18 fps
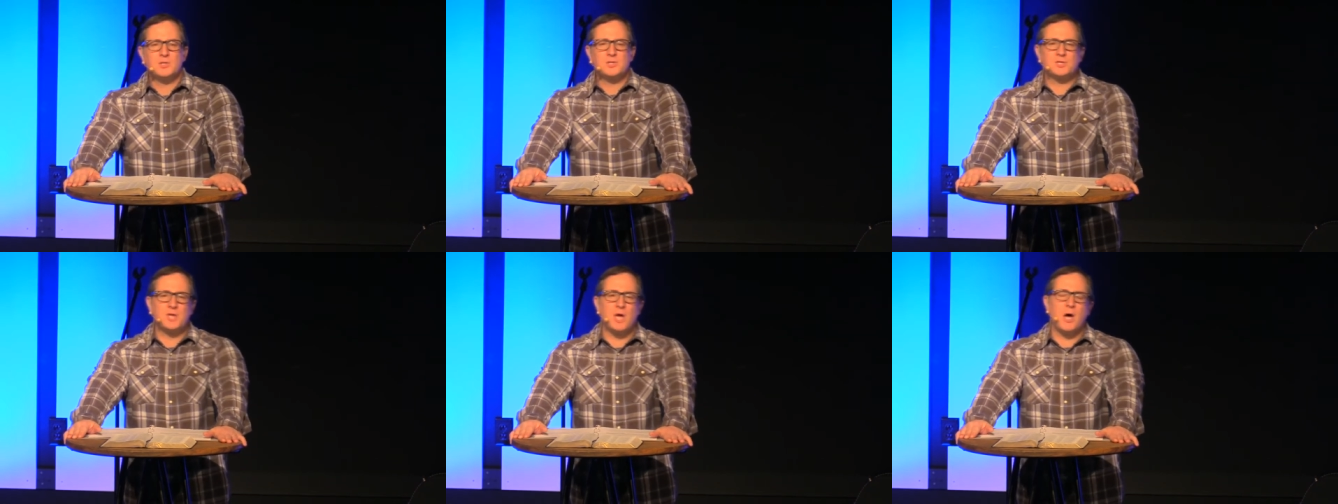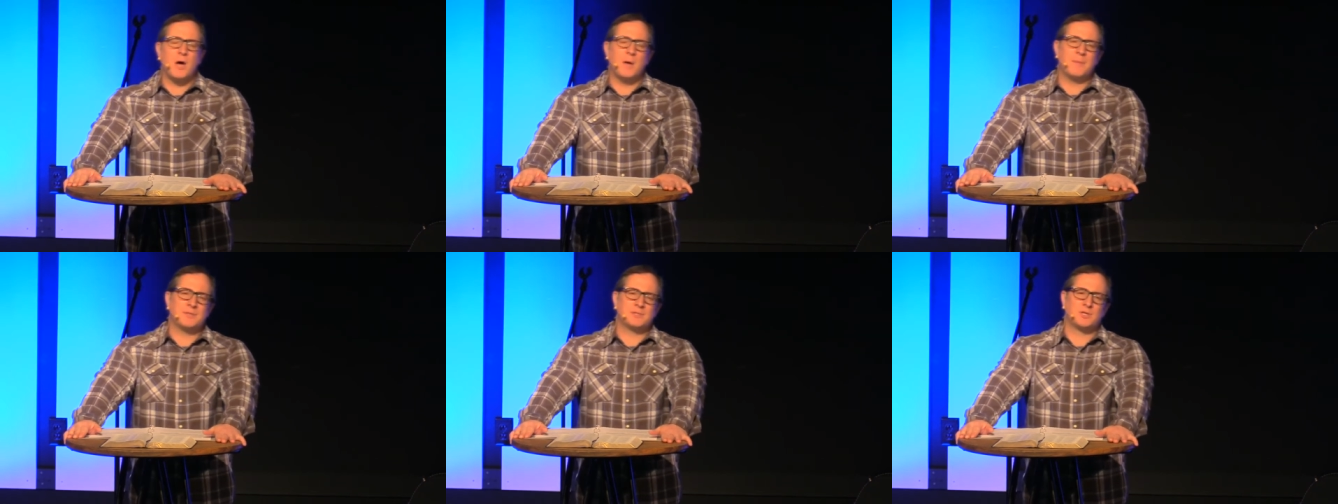
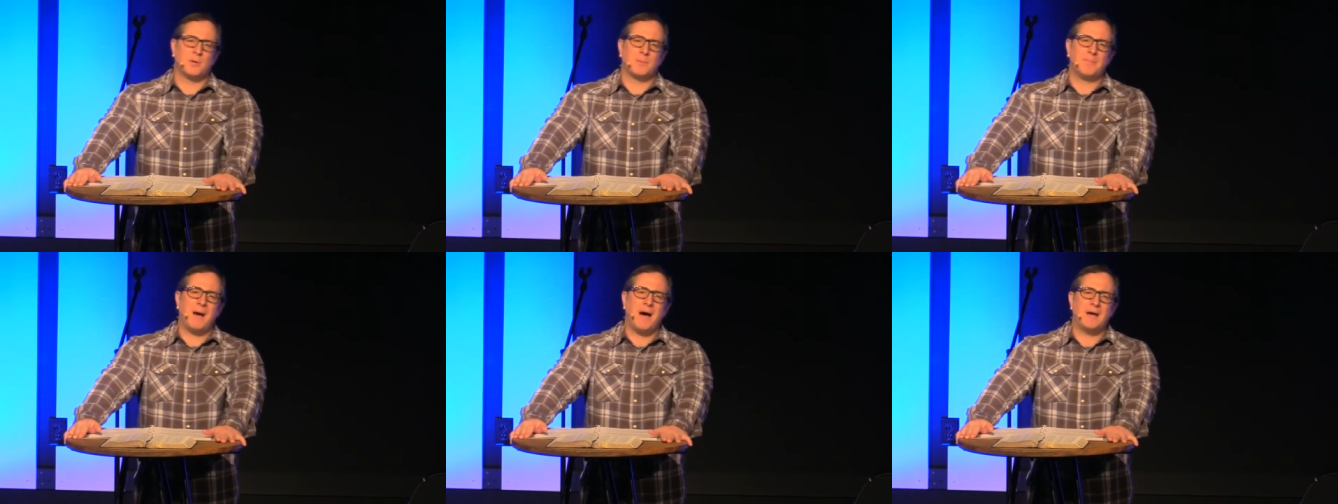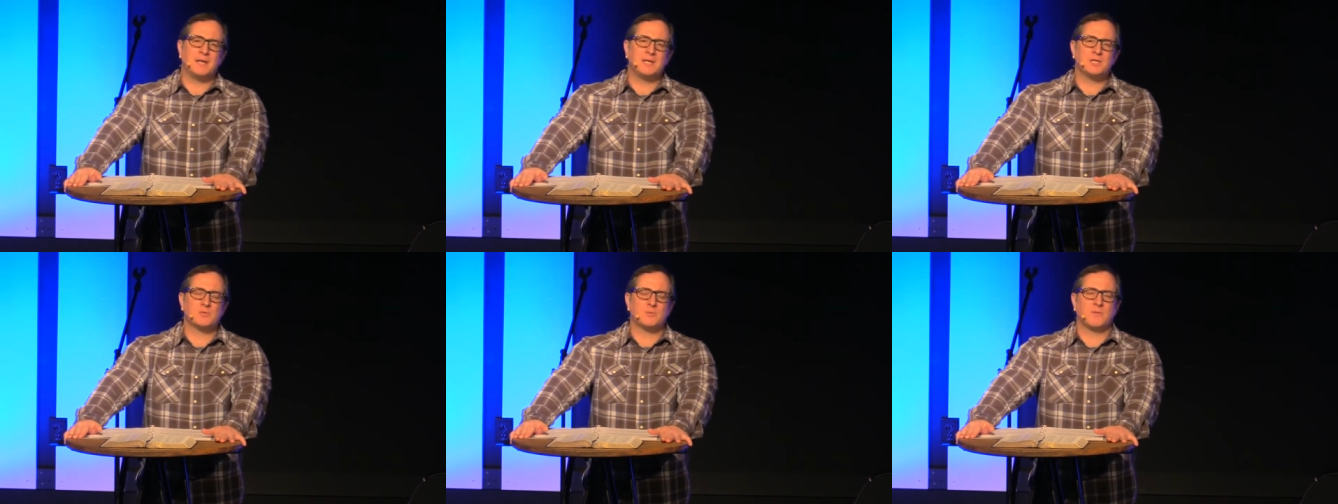Some as their
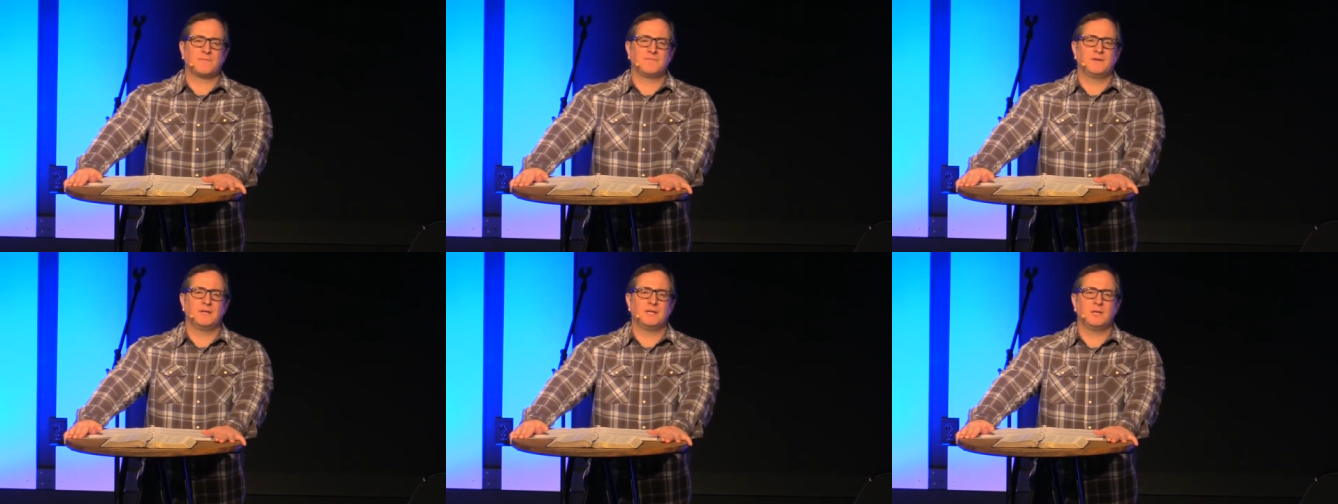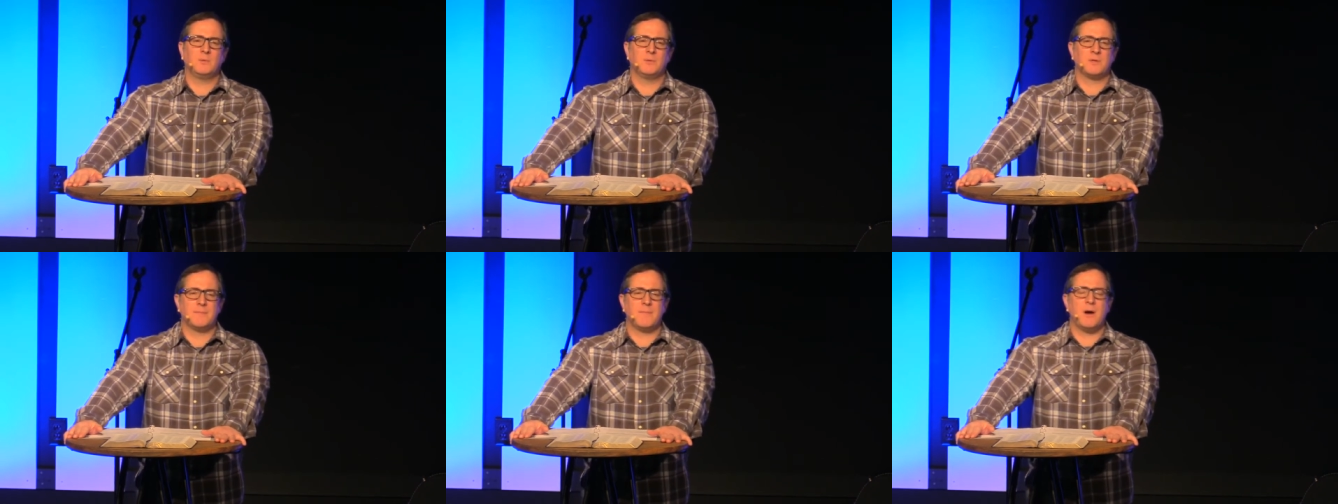bodies were
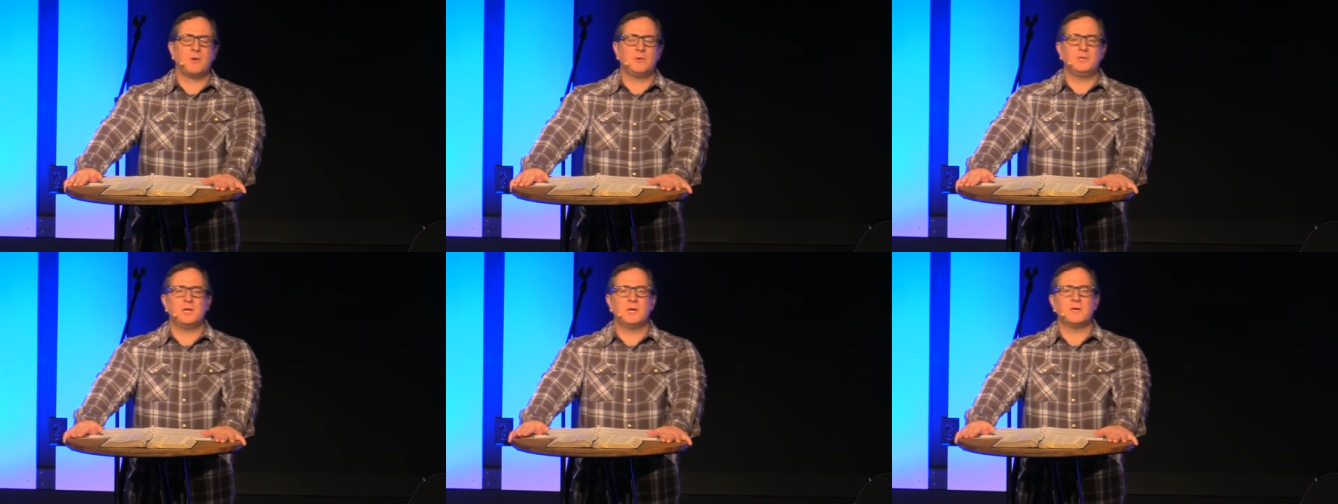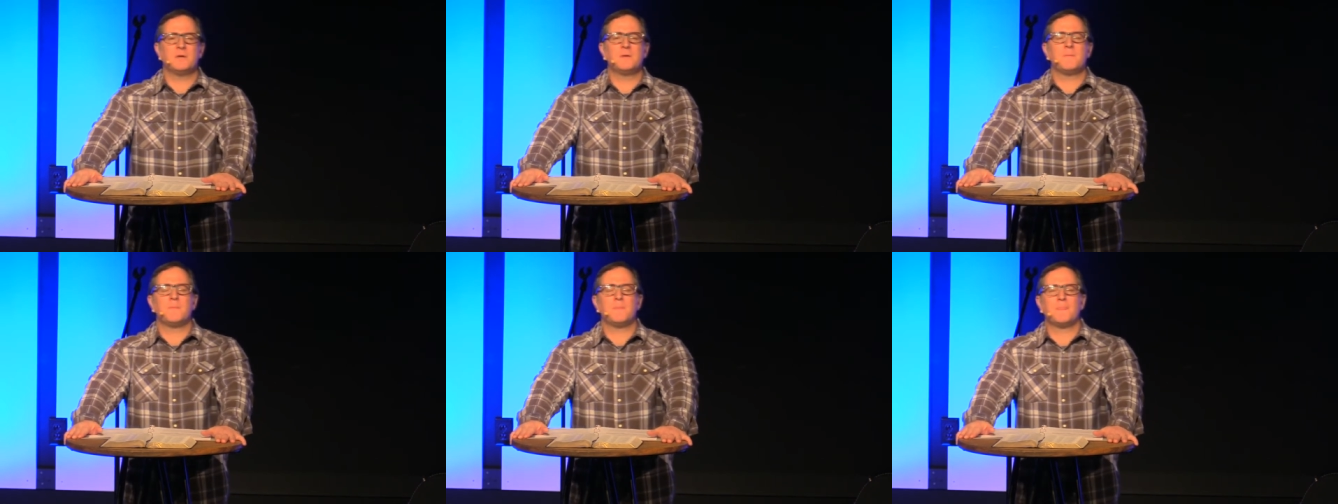filling with
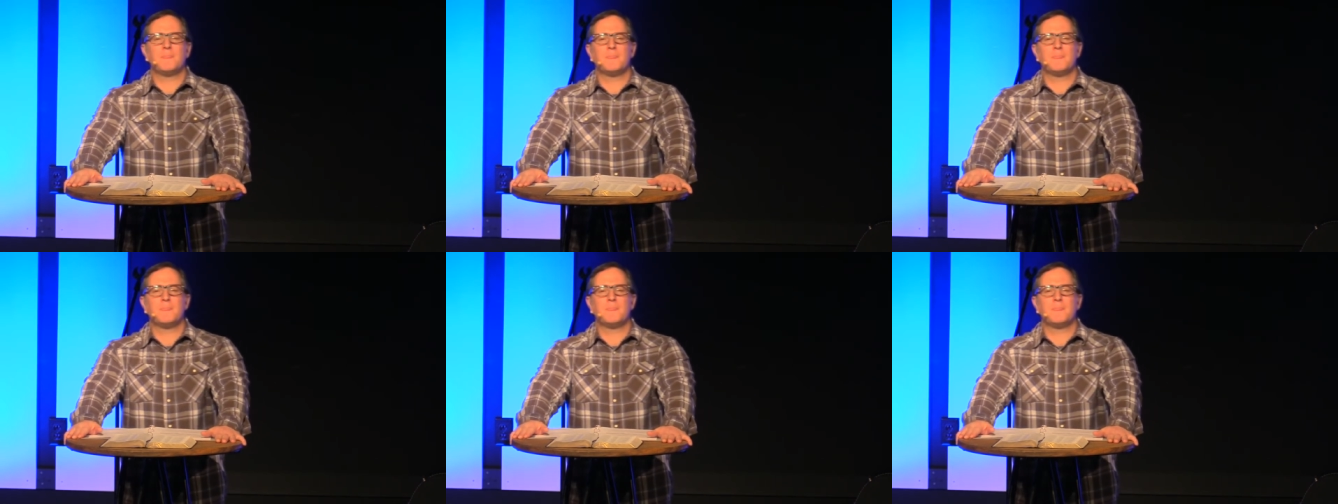ammonia.